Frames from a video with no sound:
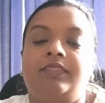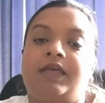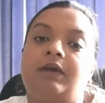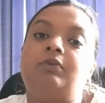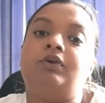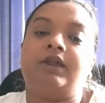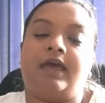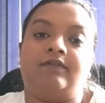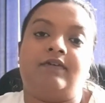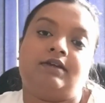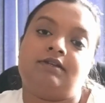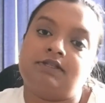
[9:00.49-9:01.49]
they won't
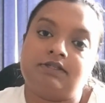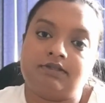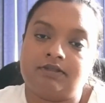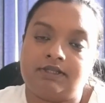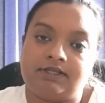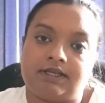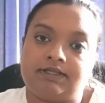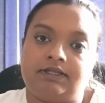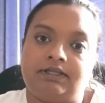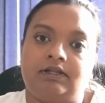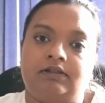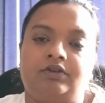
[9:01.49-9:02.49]
have access to these
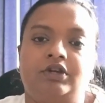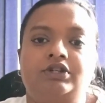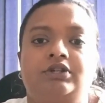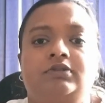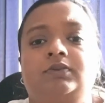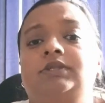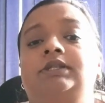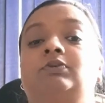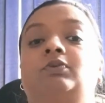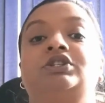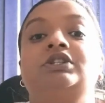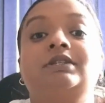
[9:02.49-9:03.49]
asset declarations,
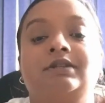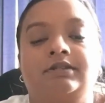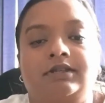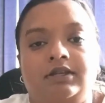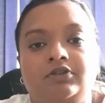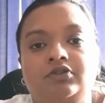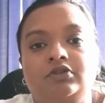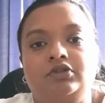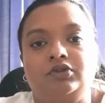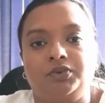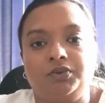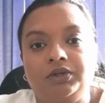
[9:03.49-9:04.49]
which is an essential
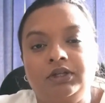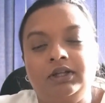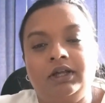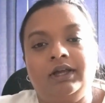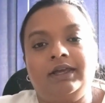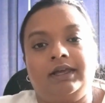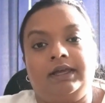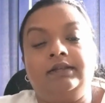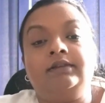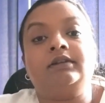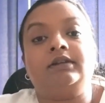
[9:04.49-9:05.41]
tool in